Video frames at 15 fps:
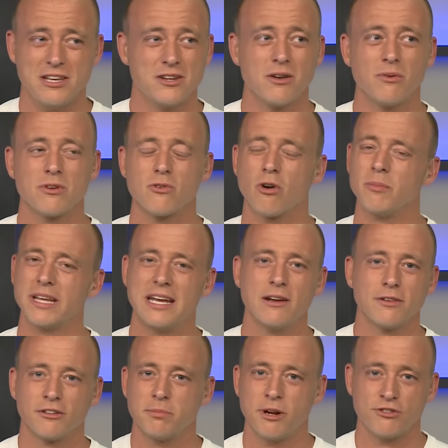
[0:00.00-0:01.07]
You don't normally hear
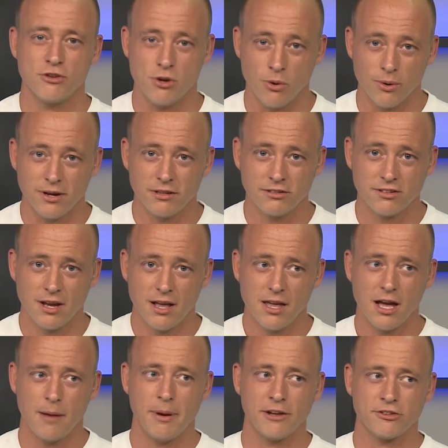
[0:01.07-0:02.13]
this much noise
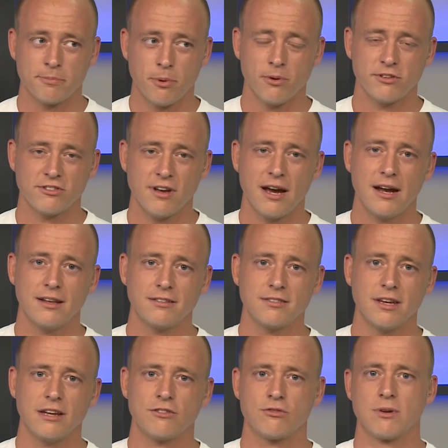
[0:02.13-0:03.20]
about sports science
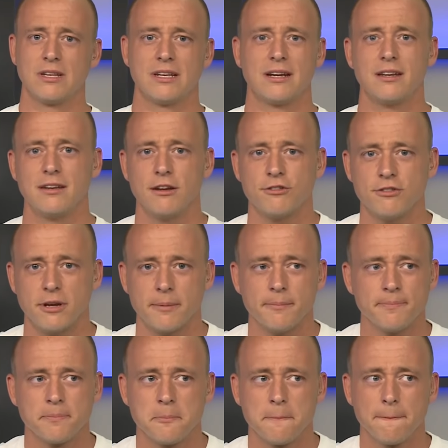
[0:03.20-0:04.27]
and strength and conditioning.
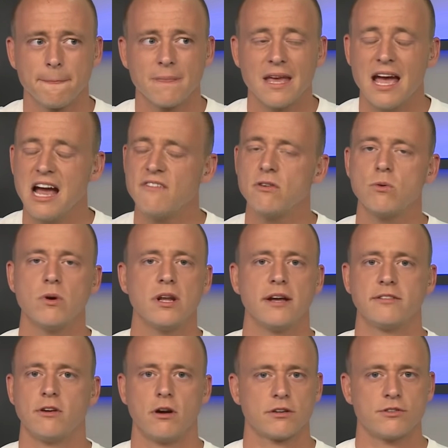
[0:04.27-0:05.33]
Everyone I
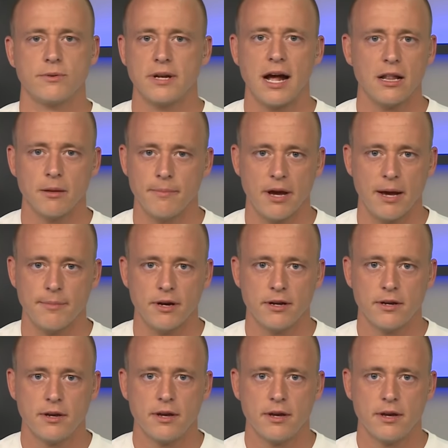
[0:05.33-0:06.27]
talk to at Alabama